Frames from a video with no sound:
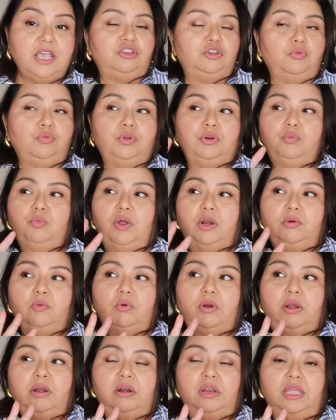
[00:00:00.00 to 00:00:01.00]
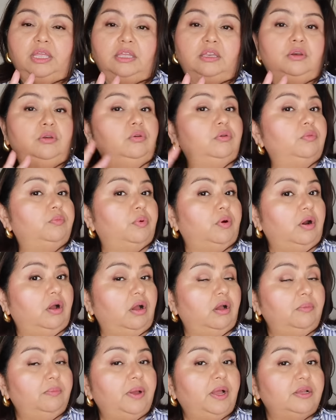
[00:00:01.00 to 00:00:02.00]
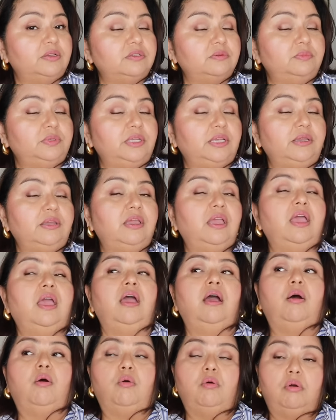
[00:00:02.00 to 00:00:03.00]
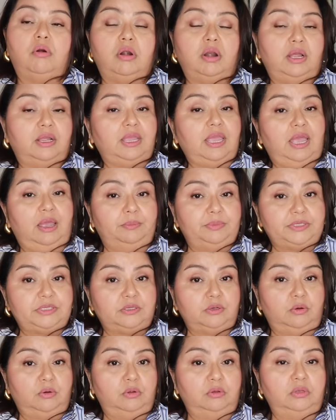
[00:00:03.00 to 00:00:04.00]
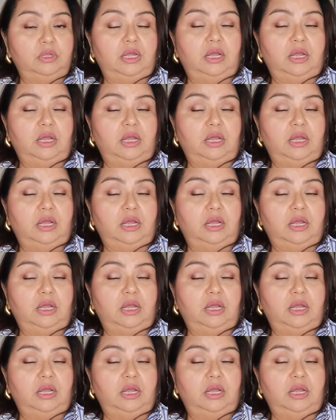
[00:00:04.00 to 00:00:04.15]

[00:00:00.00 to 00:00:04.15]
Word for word: you would want to wear it like a new bra possibly, or a camisole